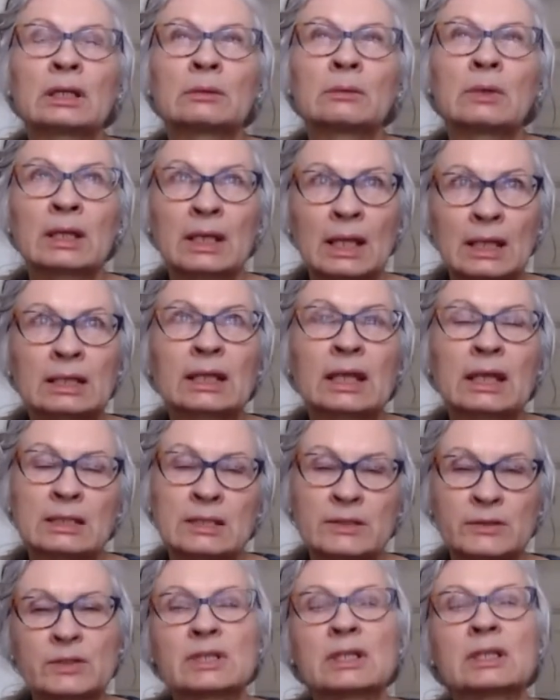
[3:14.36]
at a
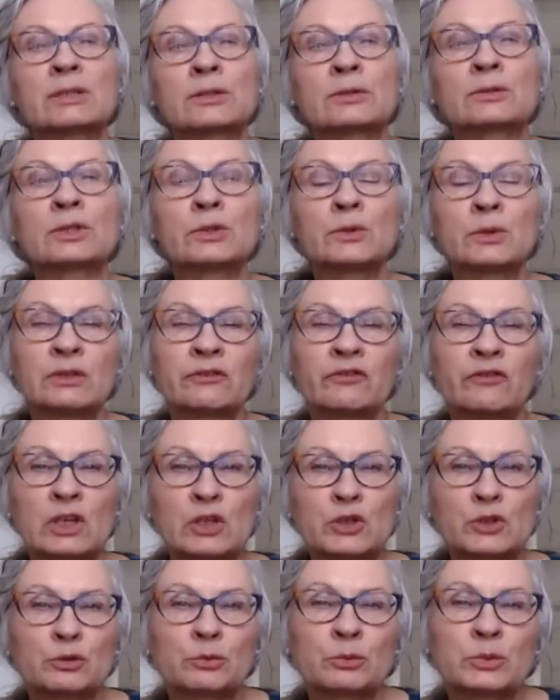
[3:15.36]
cancer center, doing
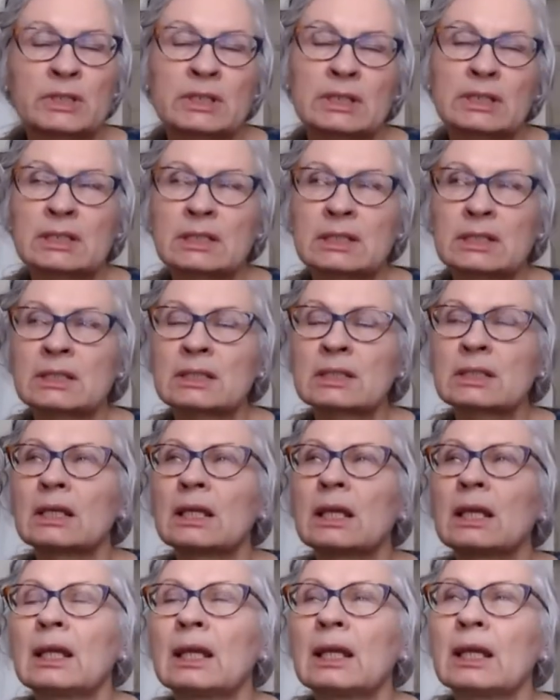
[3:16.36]
facial prostheses.
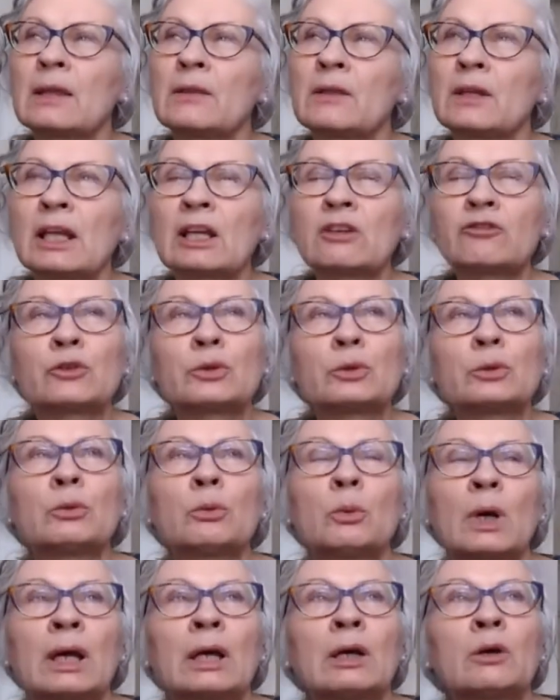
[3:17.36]
And then after a
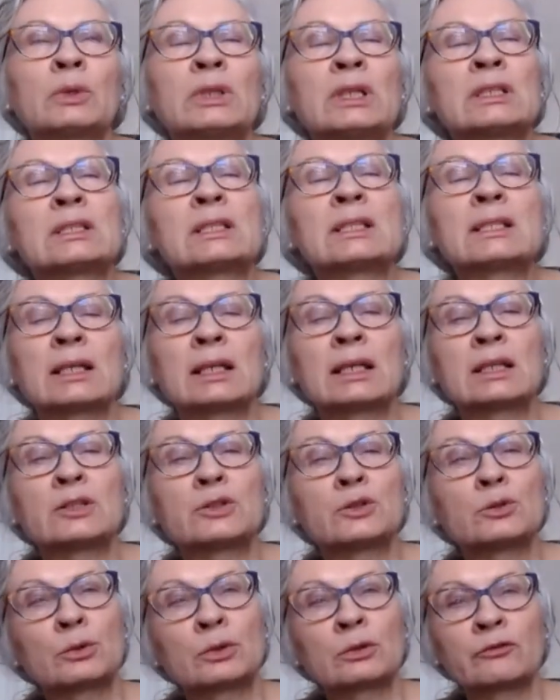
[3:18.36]
while, when I decided
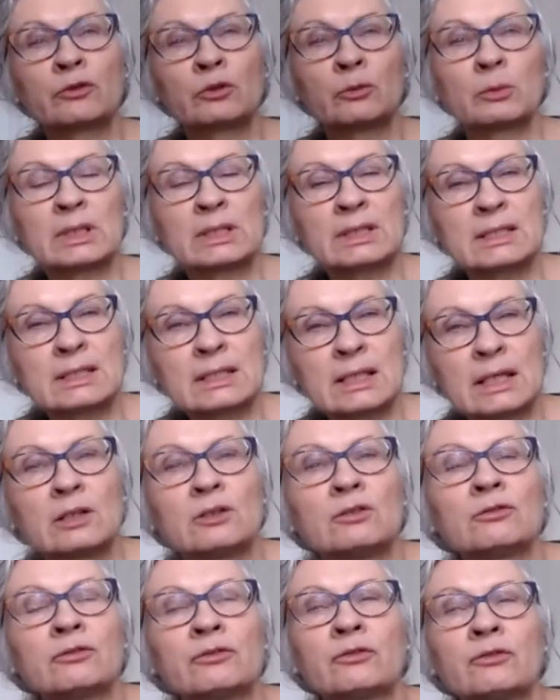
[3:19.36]
to work for
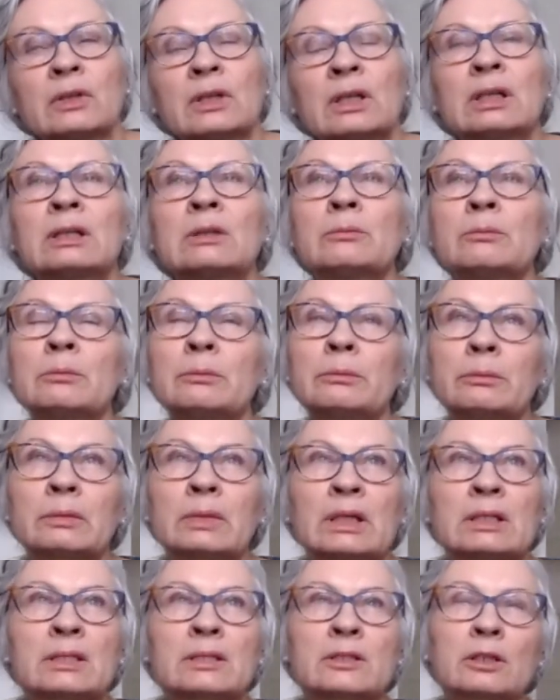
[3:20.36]
myself,
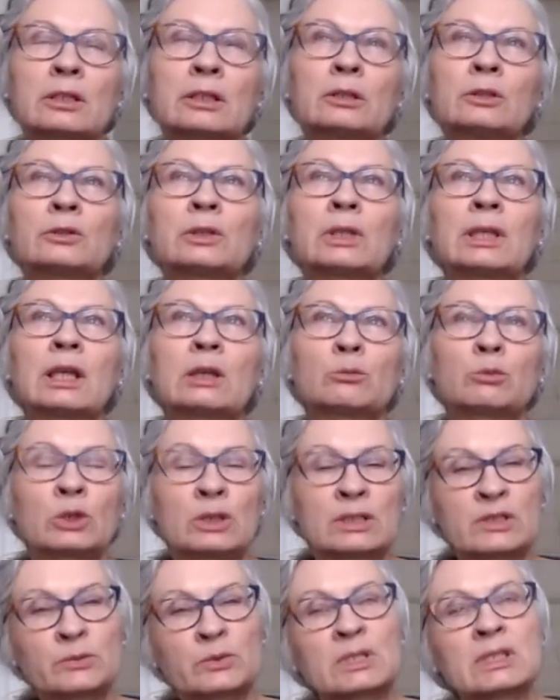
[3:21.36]
I started looking at
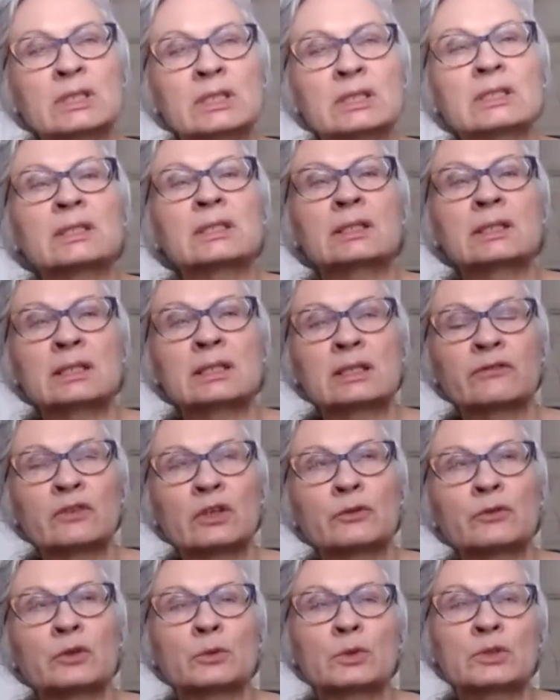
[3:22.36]
breast prostheses because I
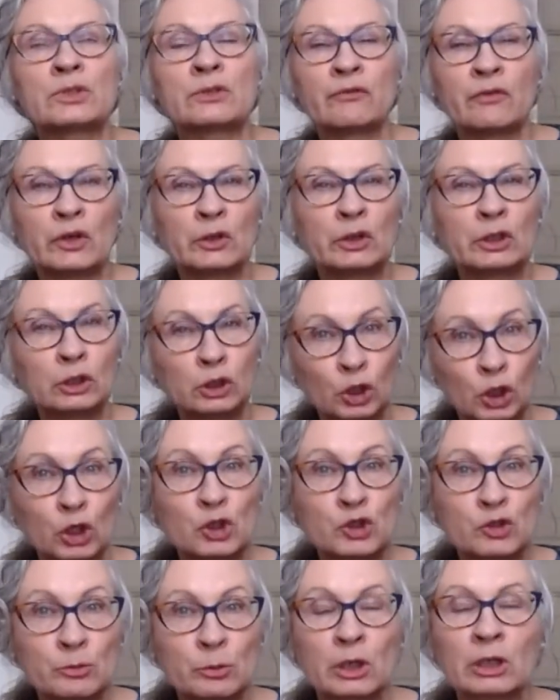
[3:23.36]
felt there was a very
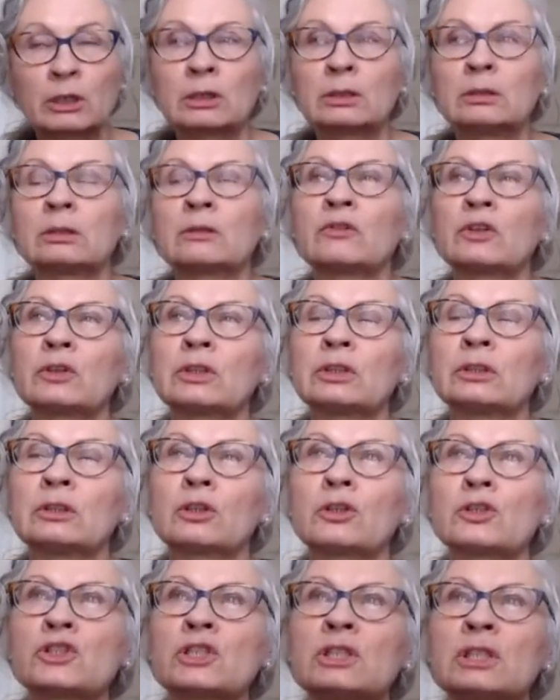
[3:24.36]
large market, a very
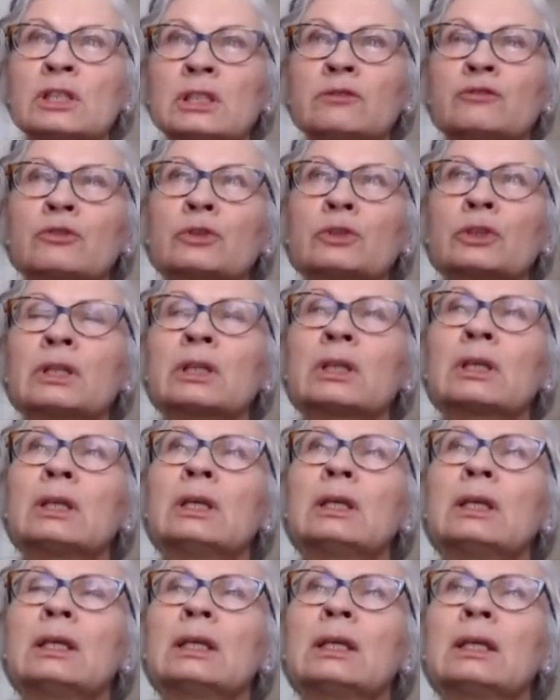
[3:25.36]
large need for it.
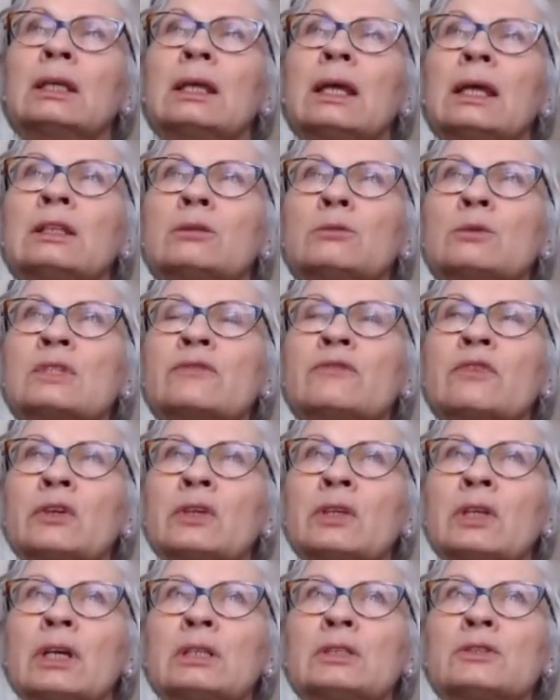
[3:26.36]
And it was
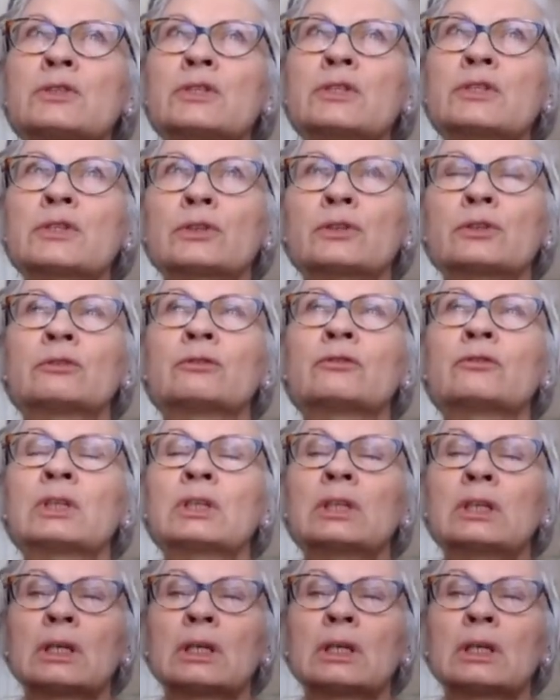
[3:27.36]
very underserved.